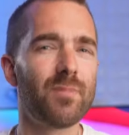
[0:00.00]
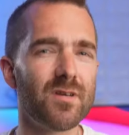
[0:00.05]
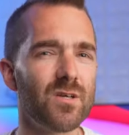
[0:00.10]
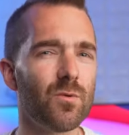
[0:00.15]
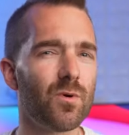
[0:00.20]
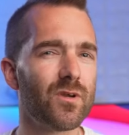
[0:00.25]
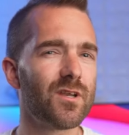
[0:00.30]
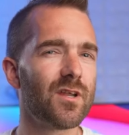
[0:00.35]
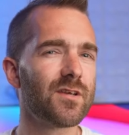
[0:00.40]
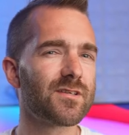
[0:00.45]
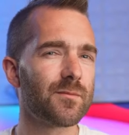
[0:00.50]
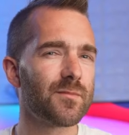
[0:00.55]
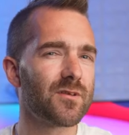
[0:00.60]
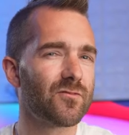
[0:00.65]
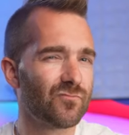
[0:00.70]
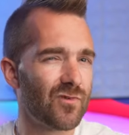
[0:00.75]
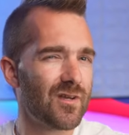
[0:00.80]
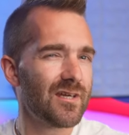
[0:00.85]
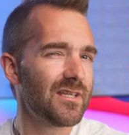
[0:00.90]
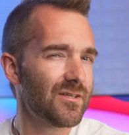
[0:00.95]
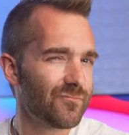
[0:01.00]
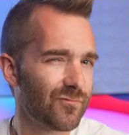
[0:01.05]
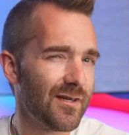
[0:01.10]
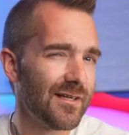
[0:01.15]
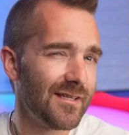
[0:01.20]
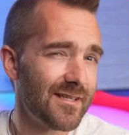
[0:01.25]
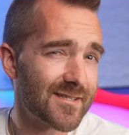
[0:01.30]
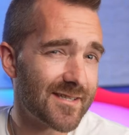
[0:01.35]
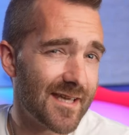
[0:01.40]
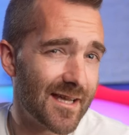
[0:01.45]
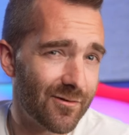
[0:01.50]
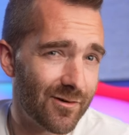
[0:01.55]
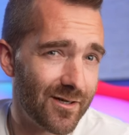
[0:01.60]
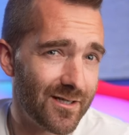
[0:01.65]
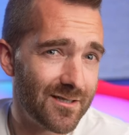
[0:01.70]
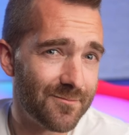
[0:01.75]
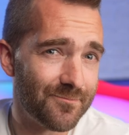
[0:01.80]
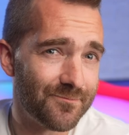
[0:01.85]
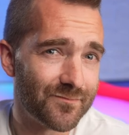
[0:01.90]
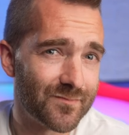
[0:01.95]
But you wanna know something really, really
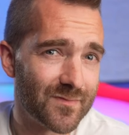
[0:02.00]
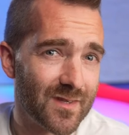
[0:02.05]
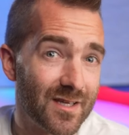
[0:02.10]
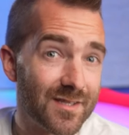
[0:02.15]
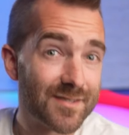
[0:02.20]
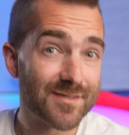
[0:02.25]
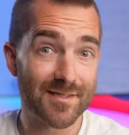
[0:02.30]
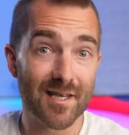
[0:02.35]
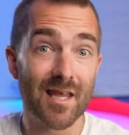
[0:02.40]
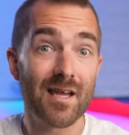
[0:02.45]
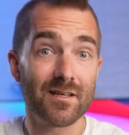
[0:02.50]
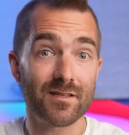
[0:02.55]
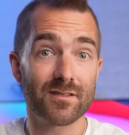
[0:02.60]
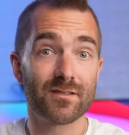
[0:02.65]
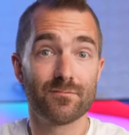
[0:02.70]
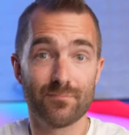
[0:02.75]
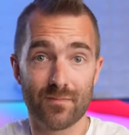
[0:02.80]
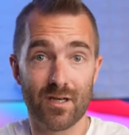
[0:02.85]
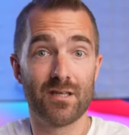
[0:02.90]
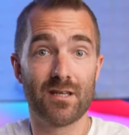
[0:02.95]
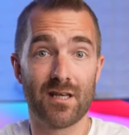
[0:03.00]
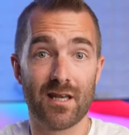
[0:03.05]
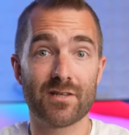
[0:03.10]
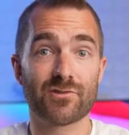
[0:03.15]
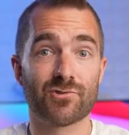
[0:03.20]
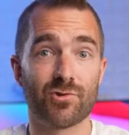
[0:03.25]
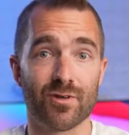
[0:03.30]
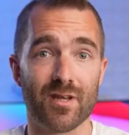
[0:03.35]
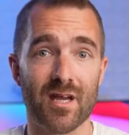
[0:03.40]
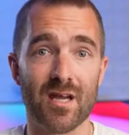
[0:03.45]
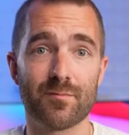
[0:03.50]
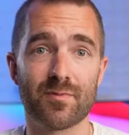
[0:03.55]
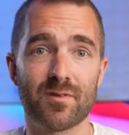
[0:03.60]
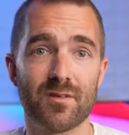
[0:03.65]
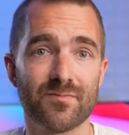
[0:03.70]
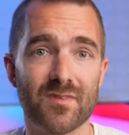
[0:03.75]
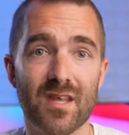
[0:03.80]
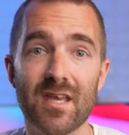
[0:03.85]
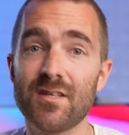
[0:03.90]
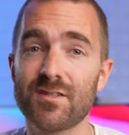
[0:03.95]
scary? Slack, an Electron app,
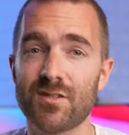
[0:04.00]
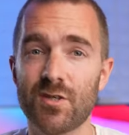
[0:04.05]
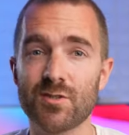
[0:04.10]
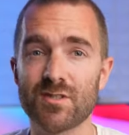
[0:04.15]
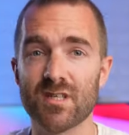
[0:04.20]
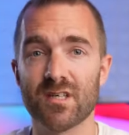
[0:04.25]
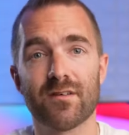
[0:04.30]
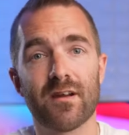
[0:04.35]
is using